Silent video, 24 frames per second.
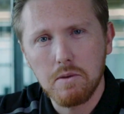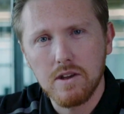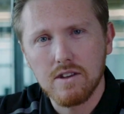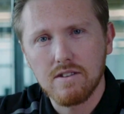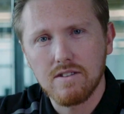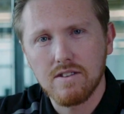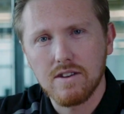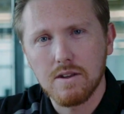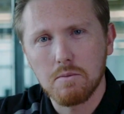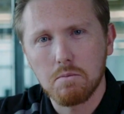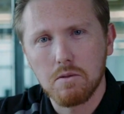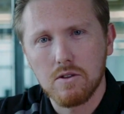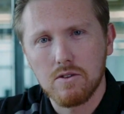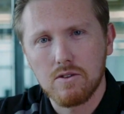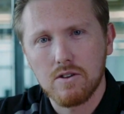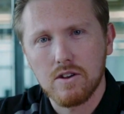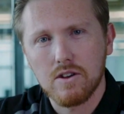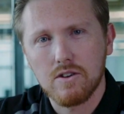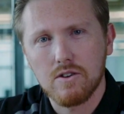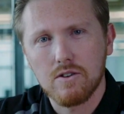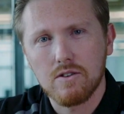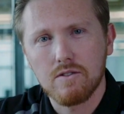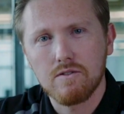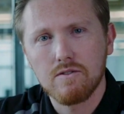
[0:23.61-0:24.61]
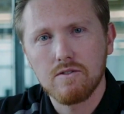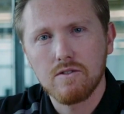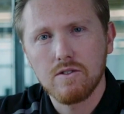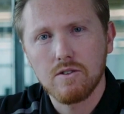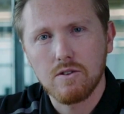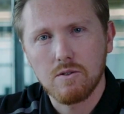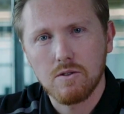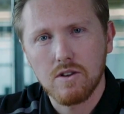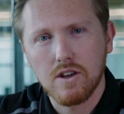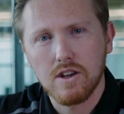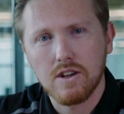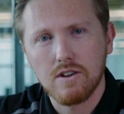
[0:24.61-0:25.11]
be a steep learning curve,
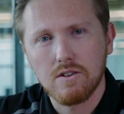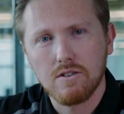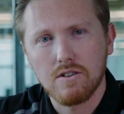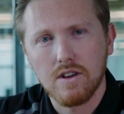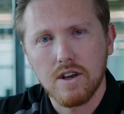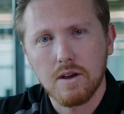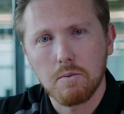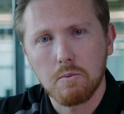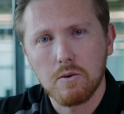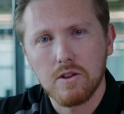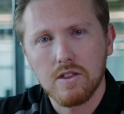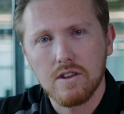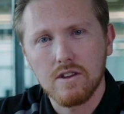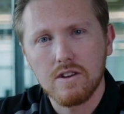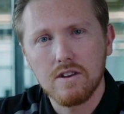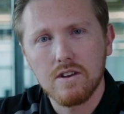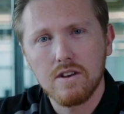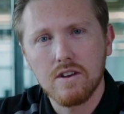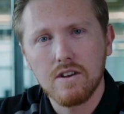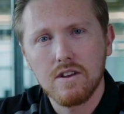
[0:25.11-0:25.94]
so take your time with it.